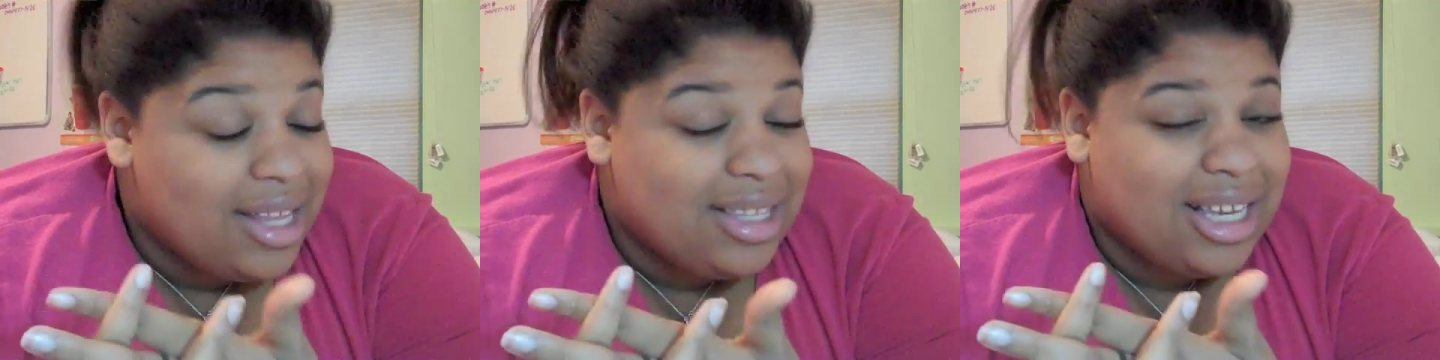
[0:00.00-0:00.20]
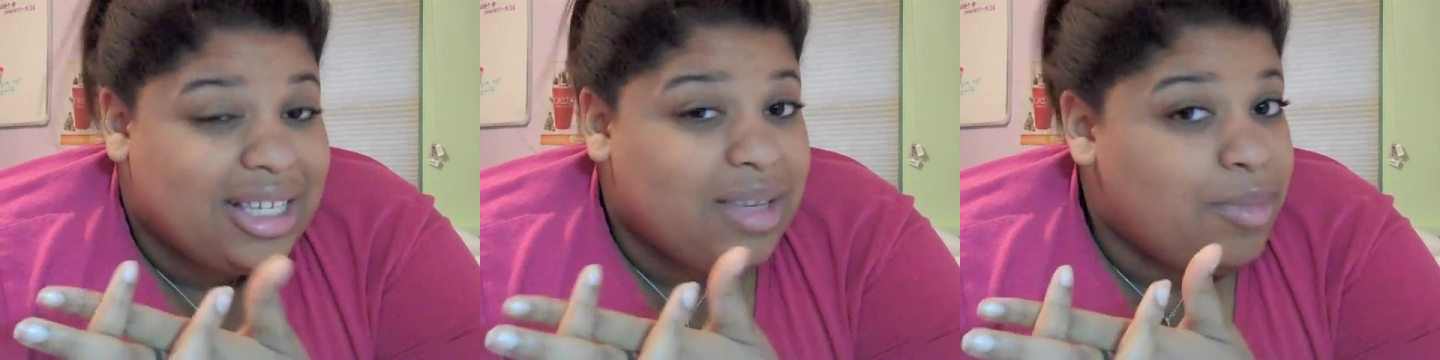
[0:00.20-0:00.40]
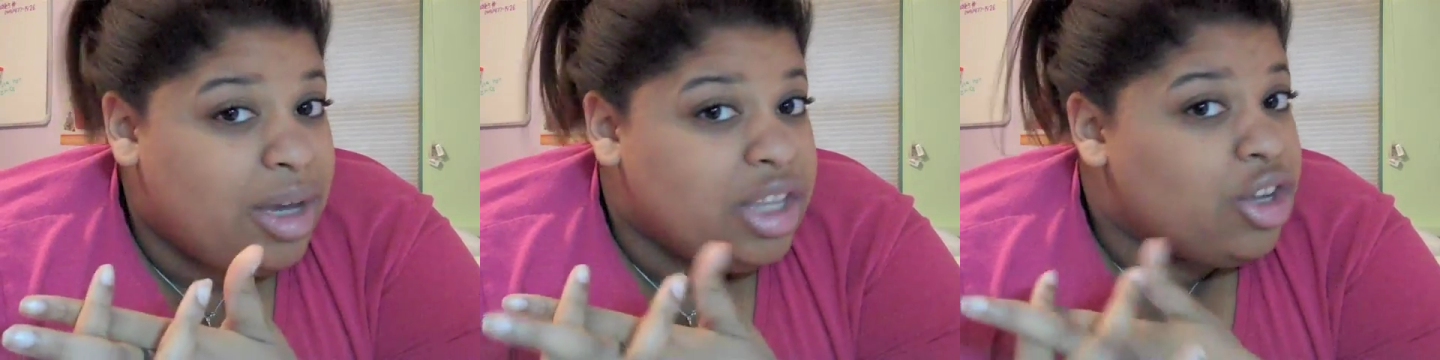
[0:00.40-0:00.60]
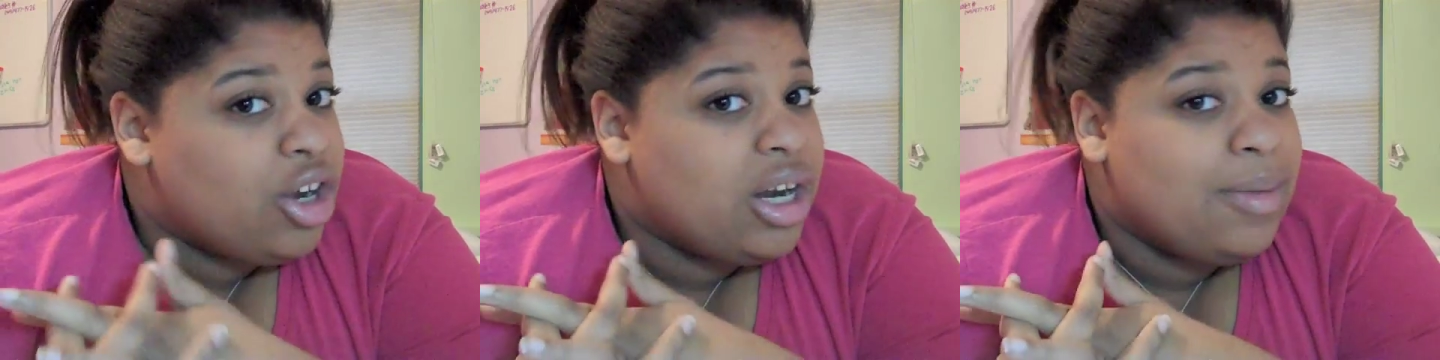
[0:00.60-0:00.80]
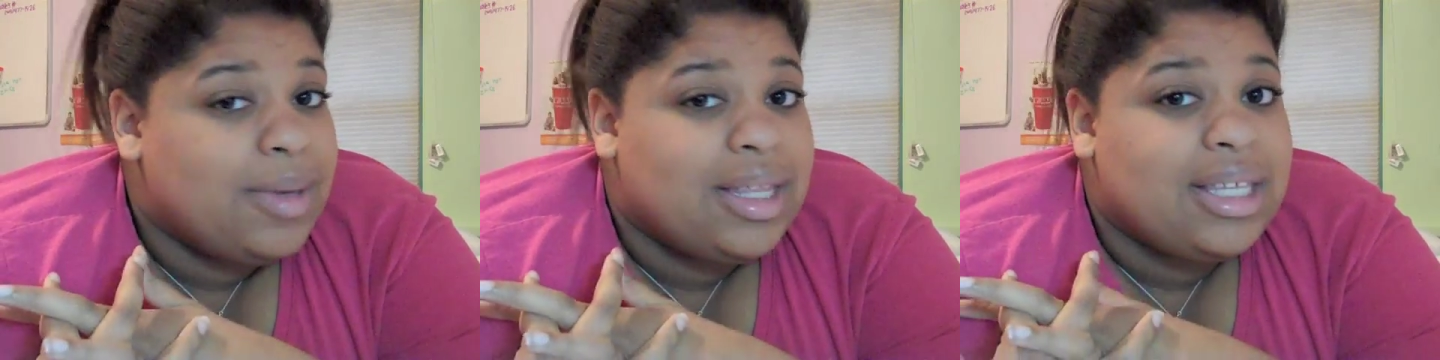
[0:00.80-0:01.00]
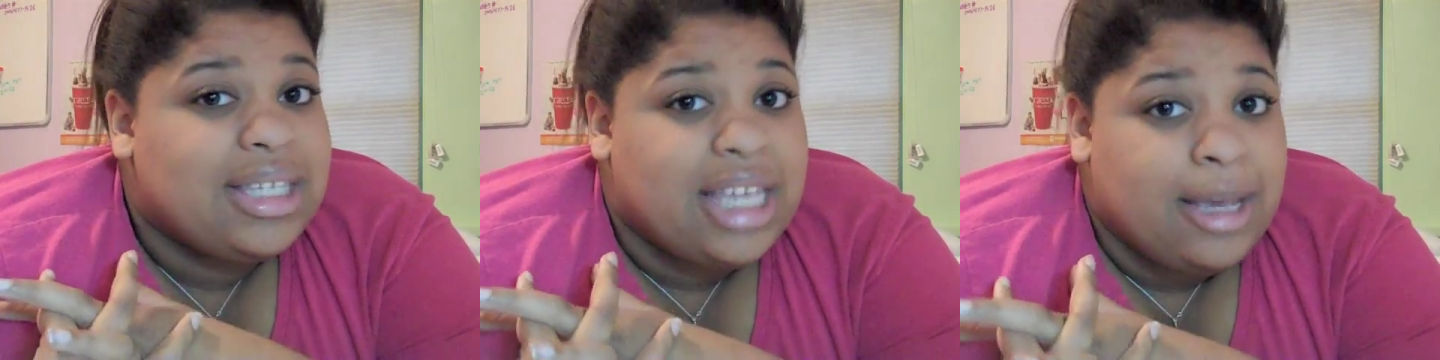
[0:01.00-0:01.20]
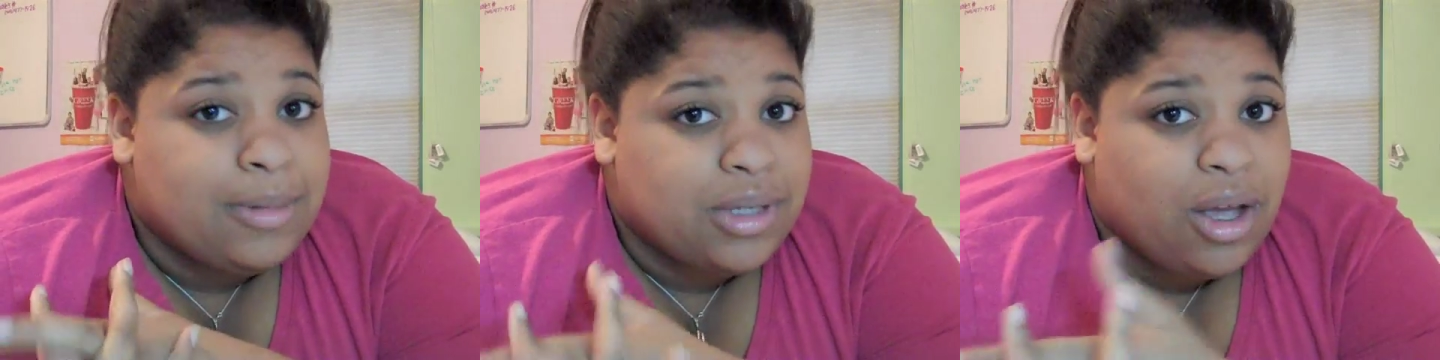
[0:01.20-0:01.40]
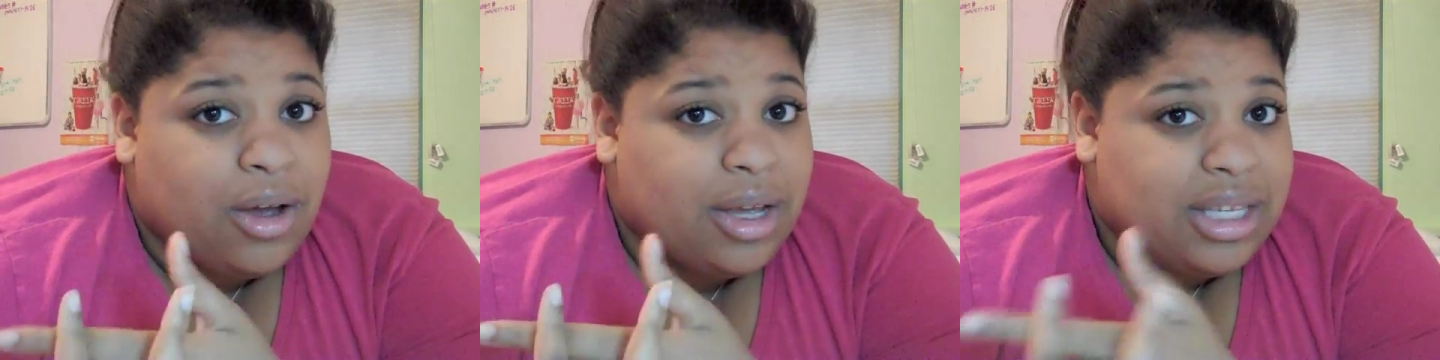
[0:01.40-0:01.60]
doesn't mean they're gonna be the same
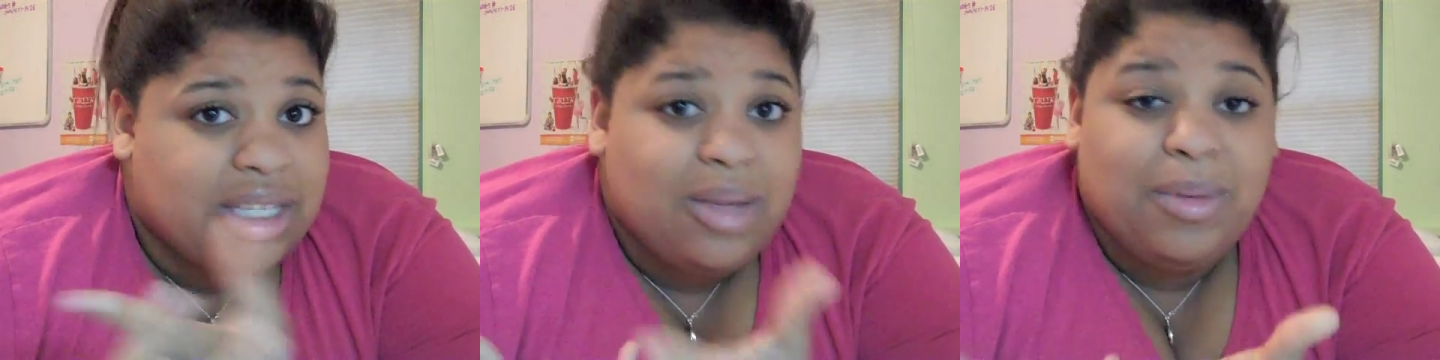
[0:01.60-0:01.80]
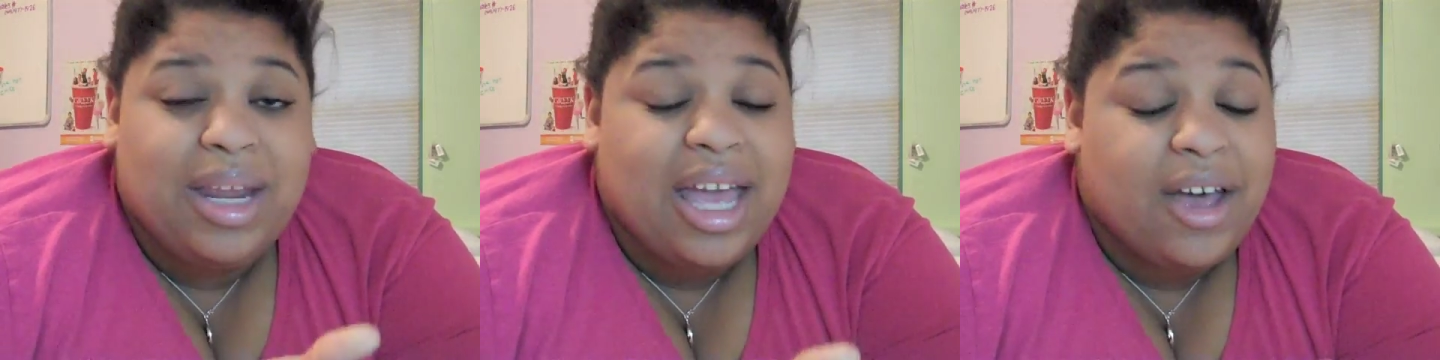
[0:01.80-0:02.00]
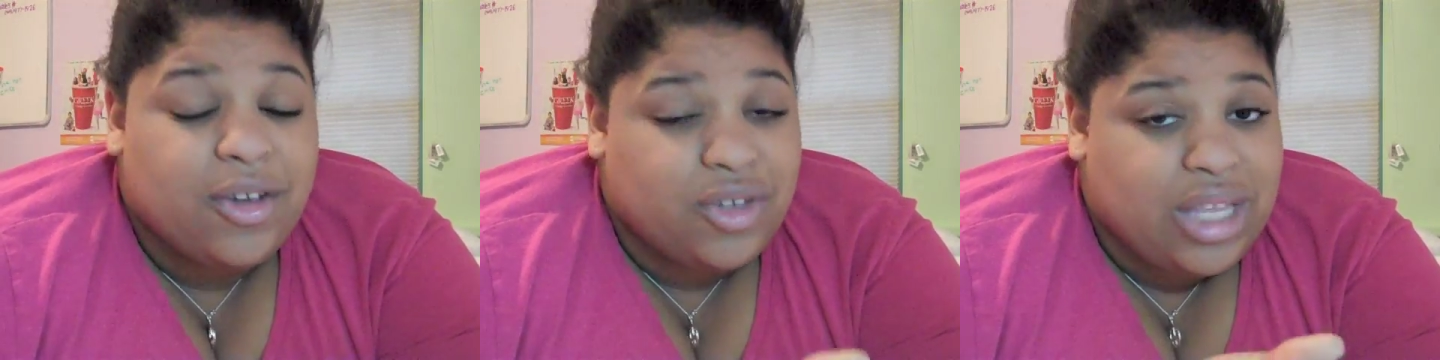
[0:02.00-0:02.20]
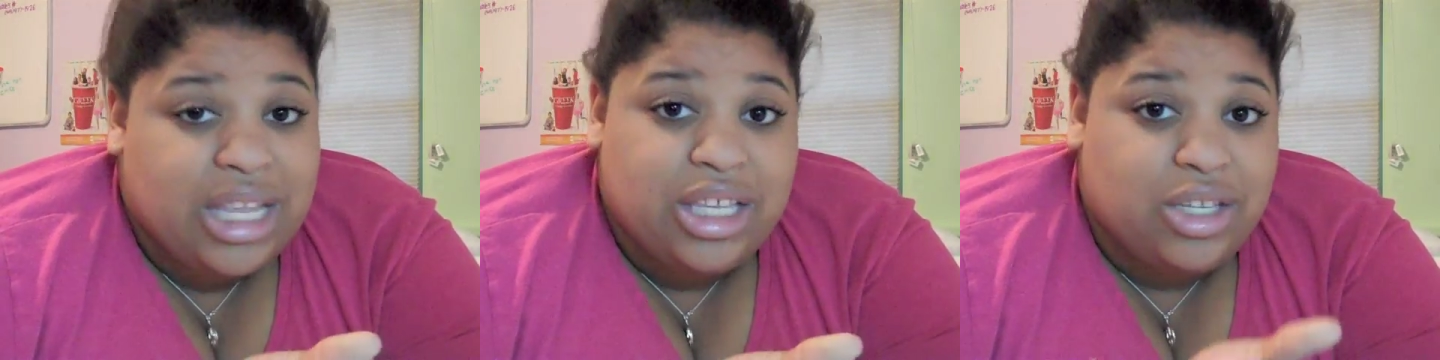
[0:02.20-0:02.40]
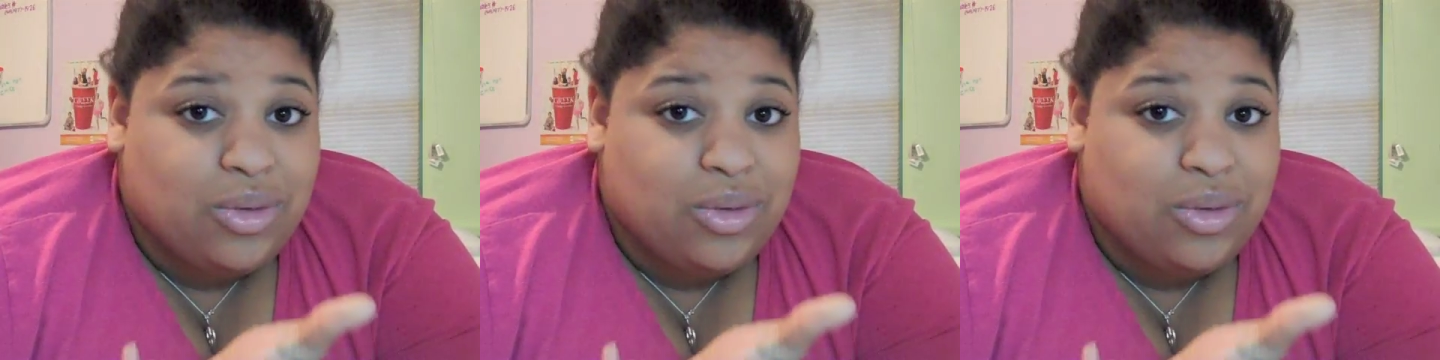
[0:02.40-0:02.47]
song as somebody else that's